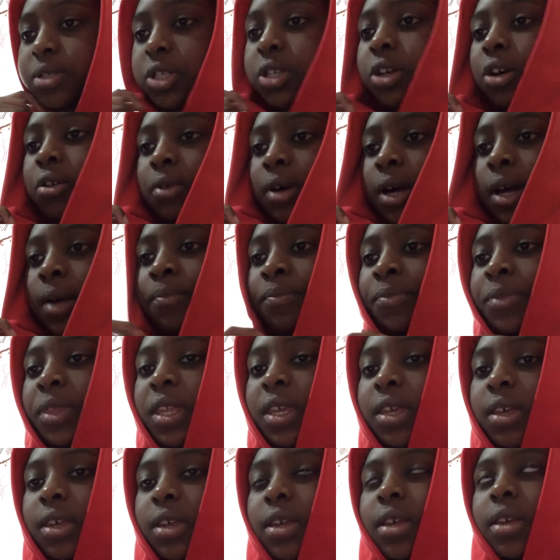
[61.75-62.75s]
So um,
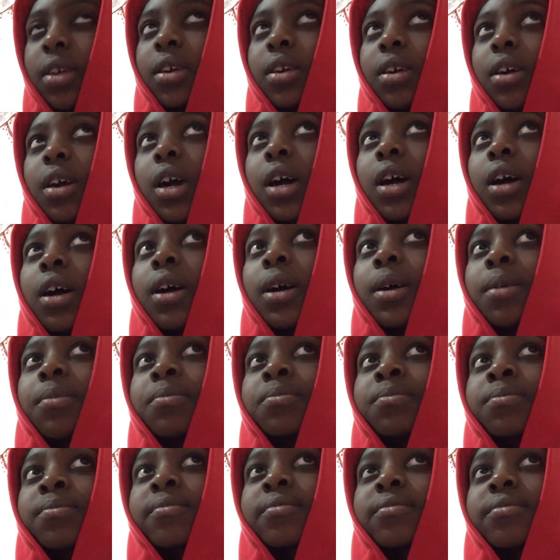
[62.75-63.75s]

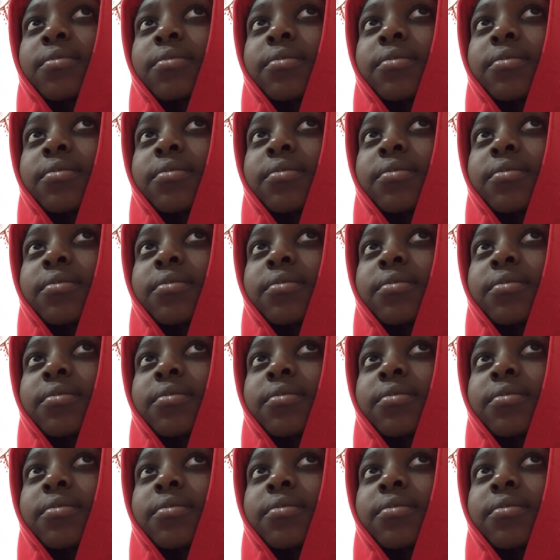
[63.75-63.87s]
um,